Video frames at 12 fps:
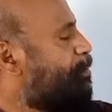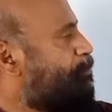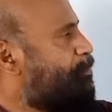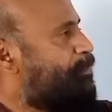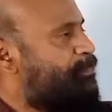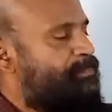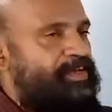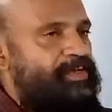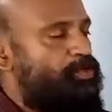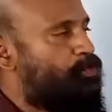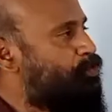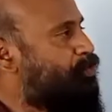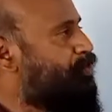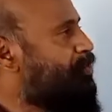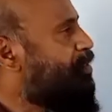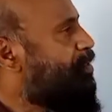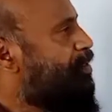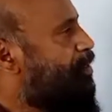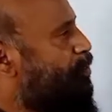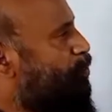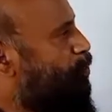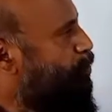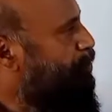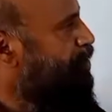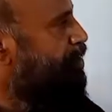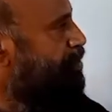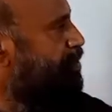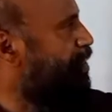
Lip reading: But when we use question